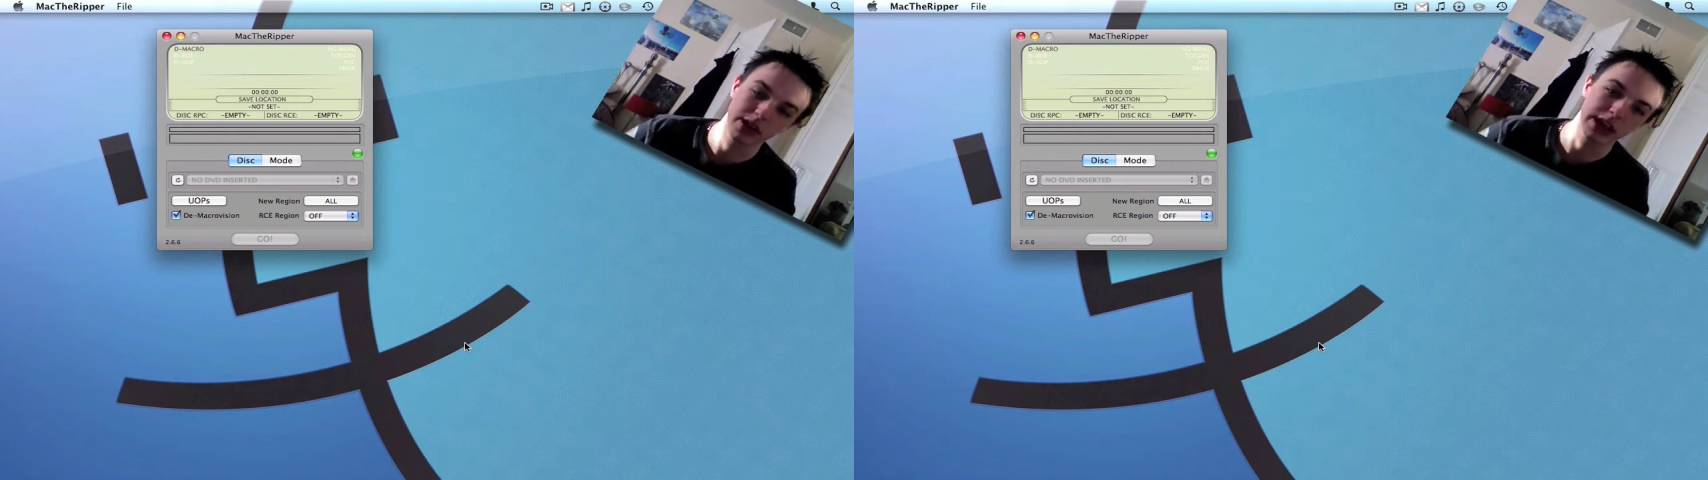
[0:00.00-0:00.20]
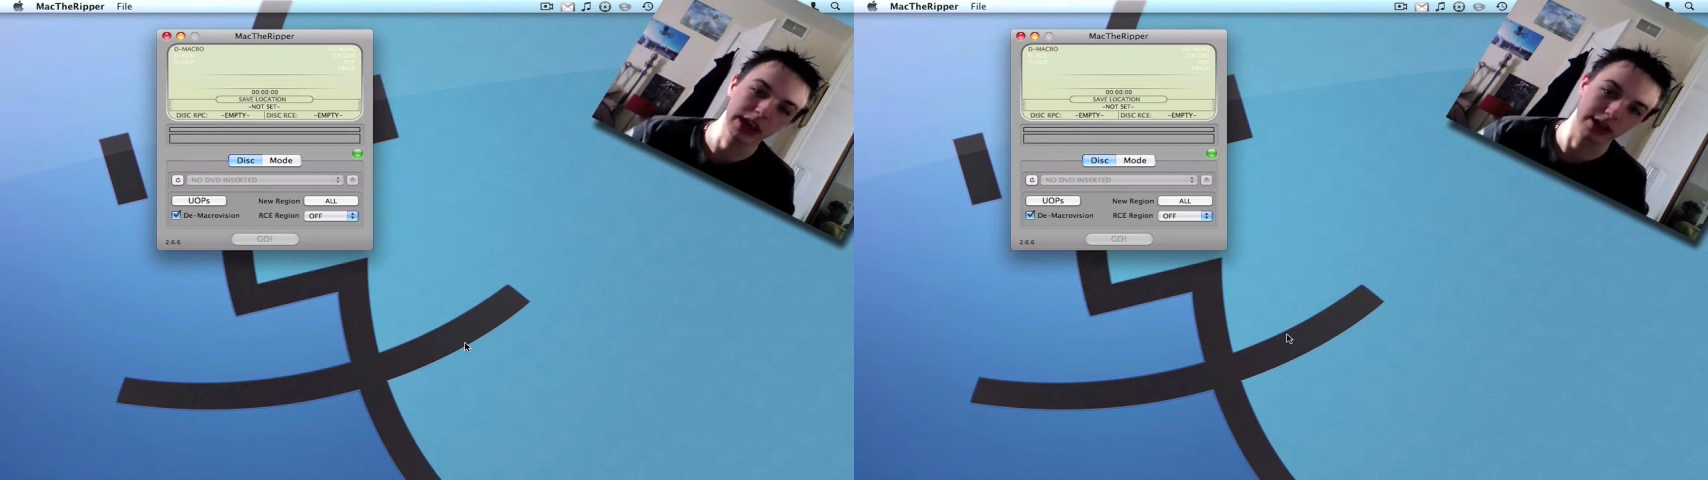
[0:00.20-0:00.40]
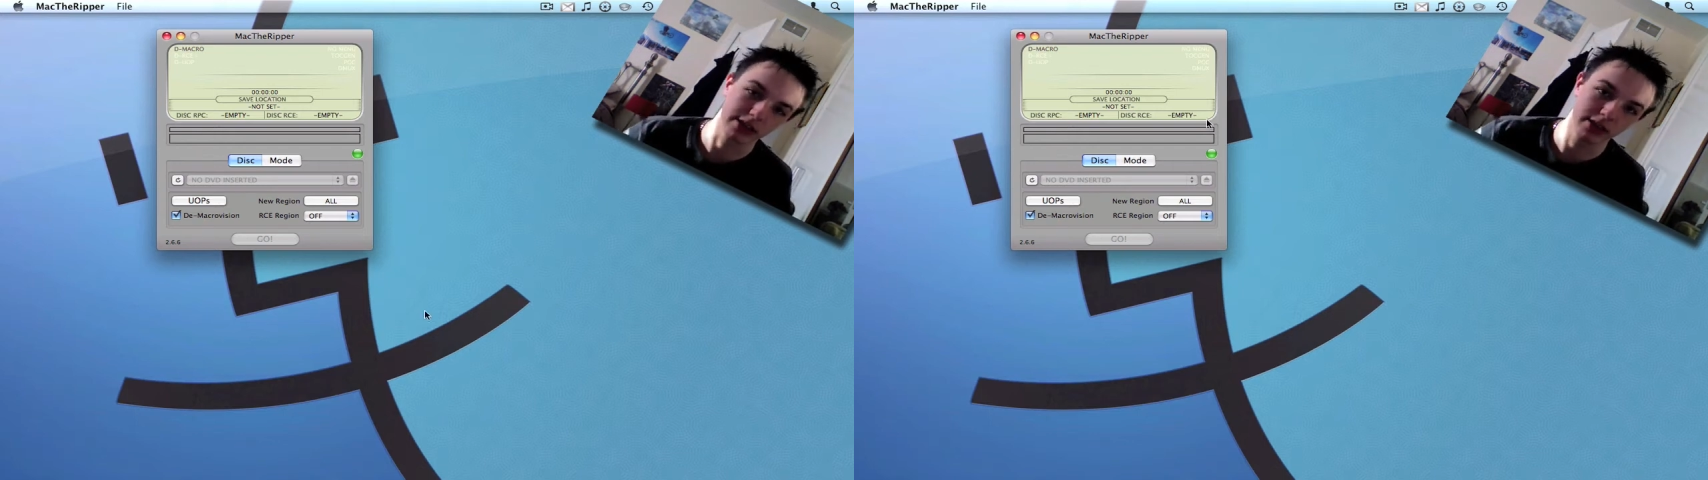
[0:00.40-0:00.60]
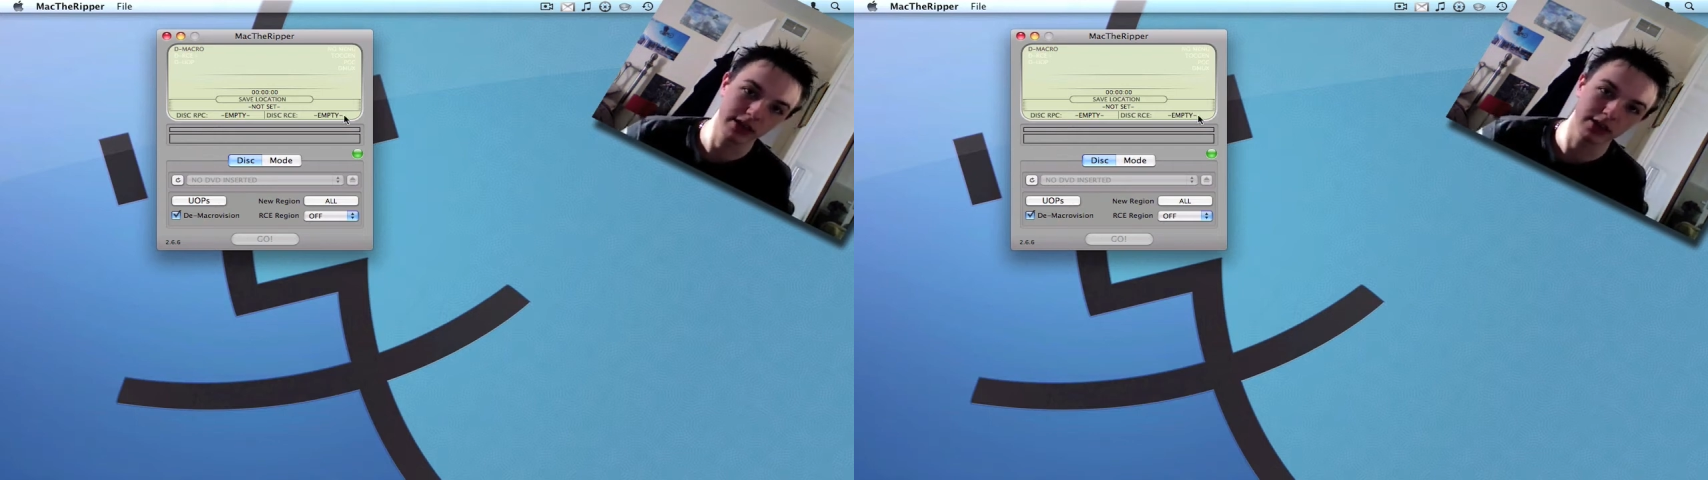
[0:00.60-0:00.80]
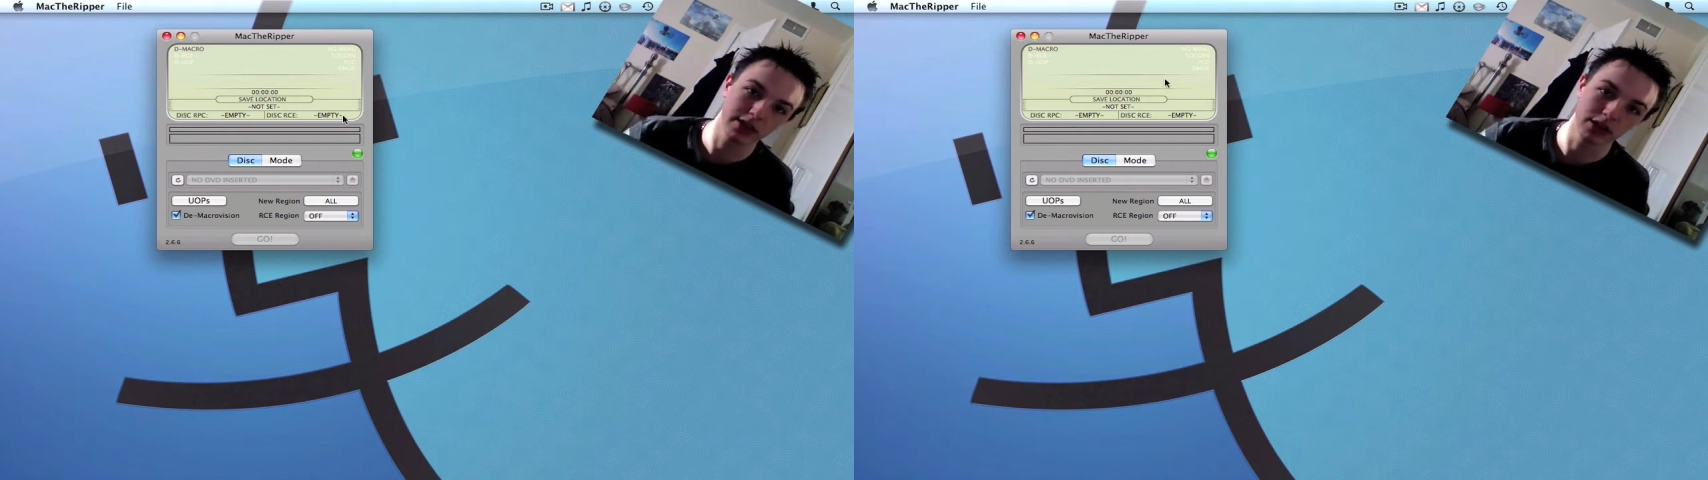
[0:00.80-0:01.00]
that you get this
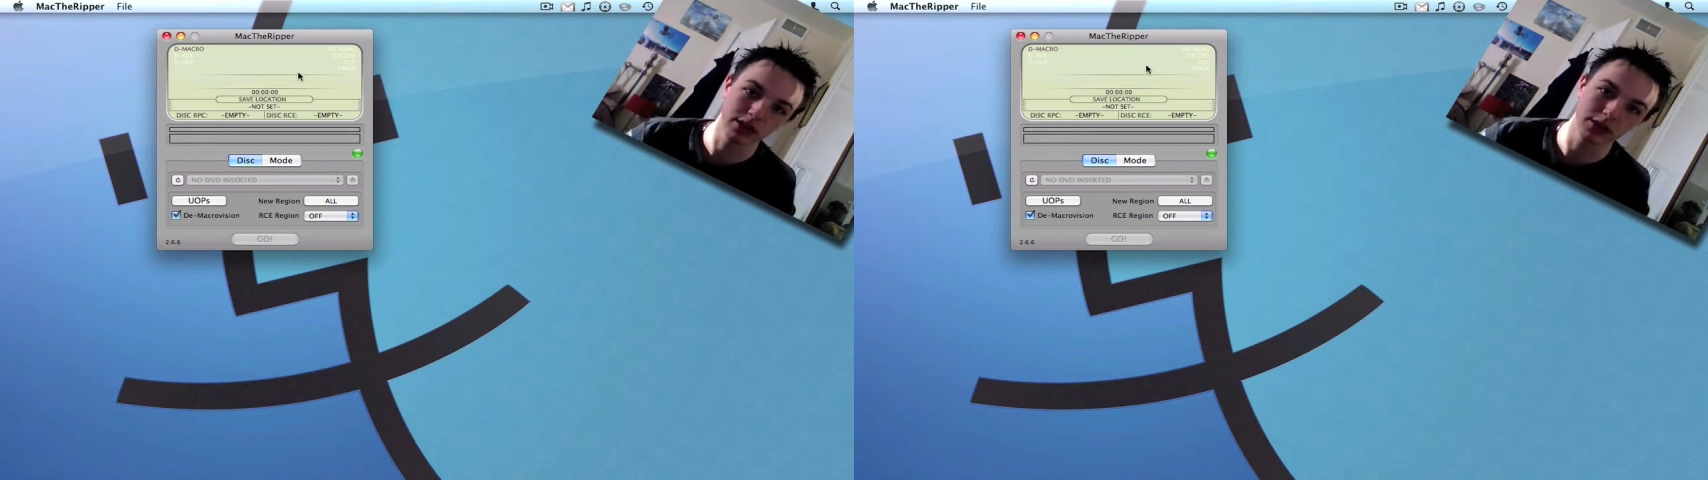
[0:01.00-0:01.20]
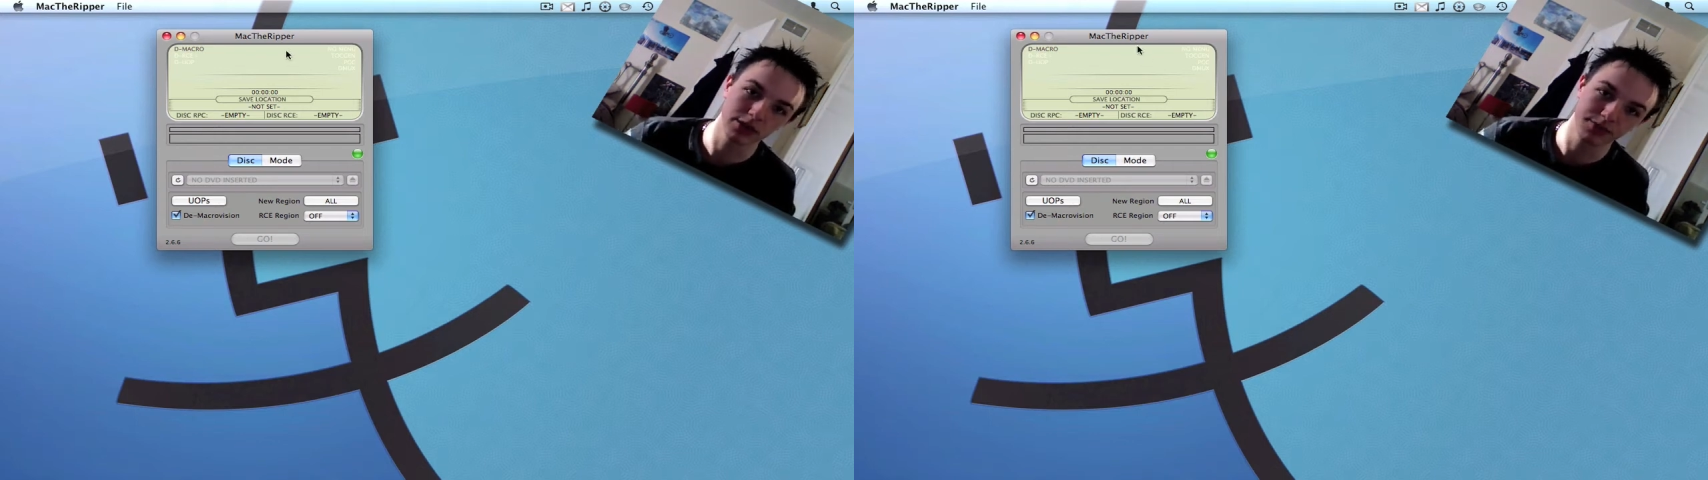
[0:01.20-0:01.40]
nice little